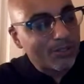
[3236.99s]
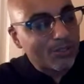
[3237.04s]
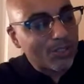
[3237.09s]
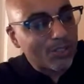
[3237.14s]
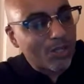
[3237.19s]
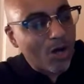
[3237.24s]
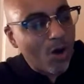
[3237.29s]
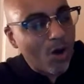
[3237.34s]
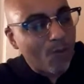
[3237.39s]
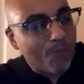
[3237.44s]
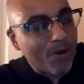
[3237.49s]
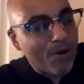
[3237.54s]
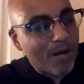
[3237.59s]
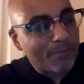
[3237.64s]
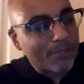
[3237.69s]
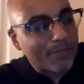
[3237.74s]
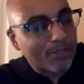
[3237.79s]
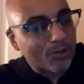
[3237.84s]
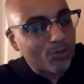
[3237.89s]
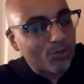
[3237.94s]
to go
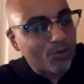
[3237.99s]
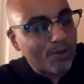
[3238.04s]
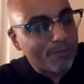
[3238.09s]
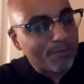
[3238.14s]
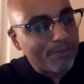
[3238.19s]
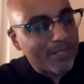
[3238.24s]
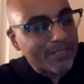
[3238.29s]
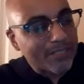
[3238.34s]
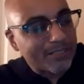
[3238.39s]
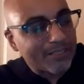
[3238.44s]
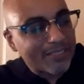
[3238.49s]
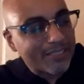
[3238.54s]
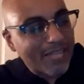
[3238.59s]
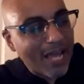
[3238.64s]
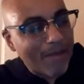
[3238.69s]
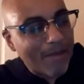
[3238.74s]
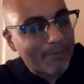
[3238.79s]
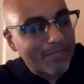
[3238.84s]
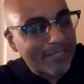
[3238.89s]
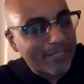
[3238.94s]
public through a business
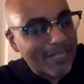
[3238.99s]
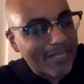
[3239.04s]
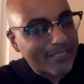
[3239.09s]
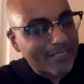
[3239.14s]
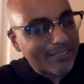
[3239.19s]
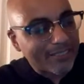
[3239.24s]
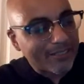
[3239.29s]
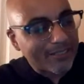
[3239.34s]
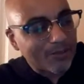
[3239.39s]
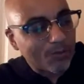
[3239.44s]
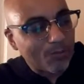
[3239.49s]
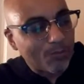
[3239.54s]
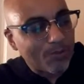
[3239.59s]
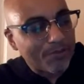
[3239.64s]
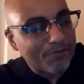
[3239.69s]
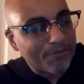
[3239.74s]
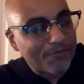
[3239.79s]
combination with